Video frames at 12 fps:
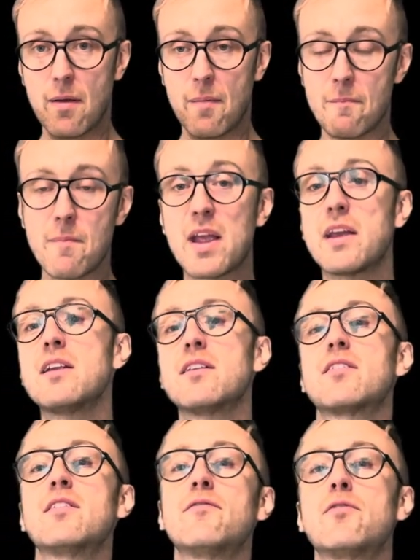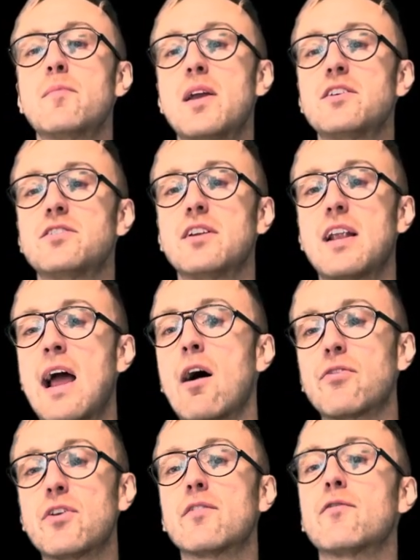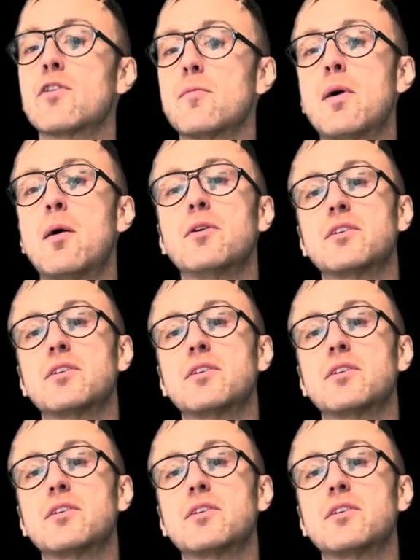making this information out there for the public